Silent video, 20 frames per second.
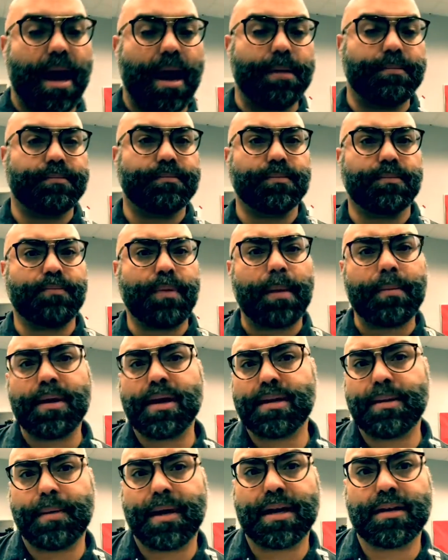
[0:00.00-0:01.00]
I'm probably
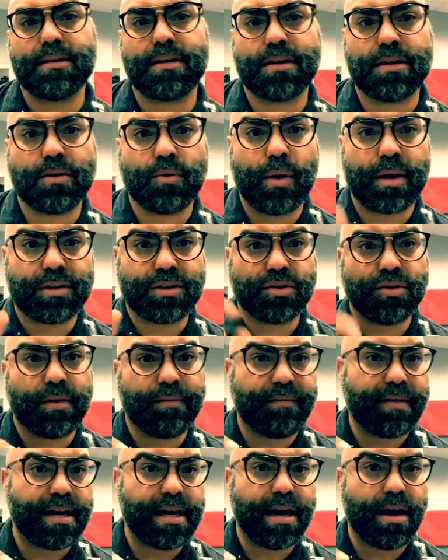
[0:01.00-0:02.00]
going to make another quick
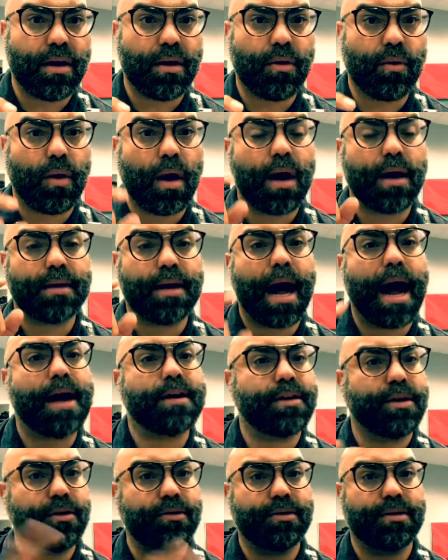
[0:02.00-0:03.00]
short video on
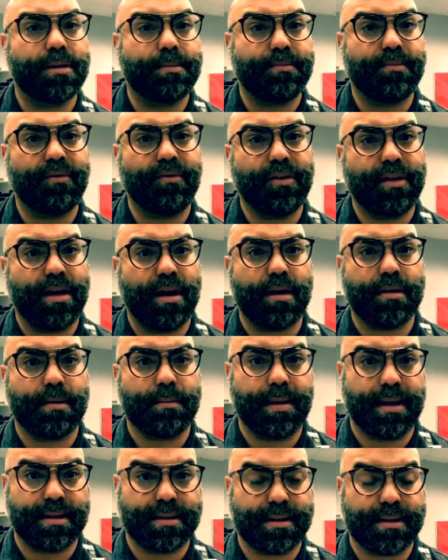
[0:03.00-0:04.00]
how to use them for the other
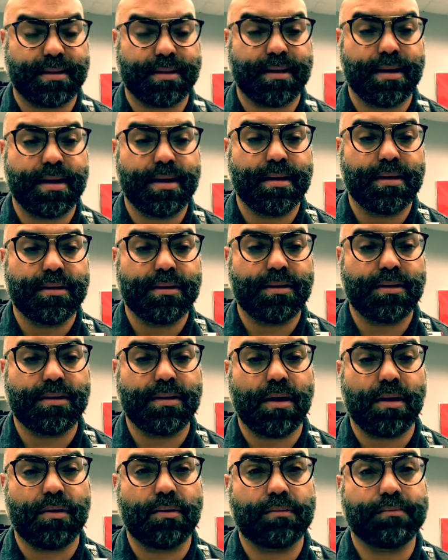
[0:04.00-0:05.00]
pieces.
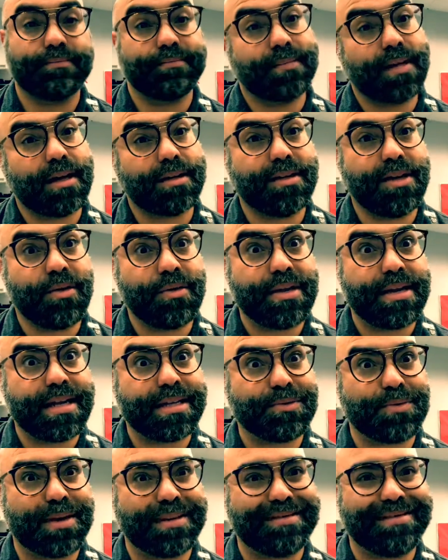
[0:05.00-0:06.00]
So I'll see you in the
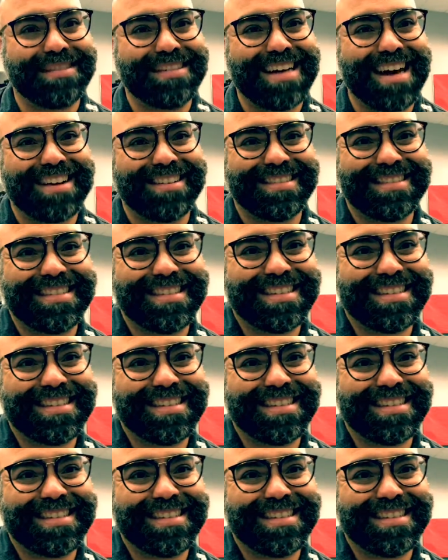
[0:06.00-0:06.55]
next one. Ciao.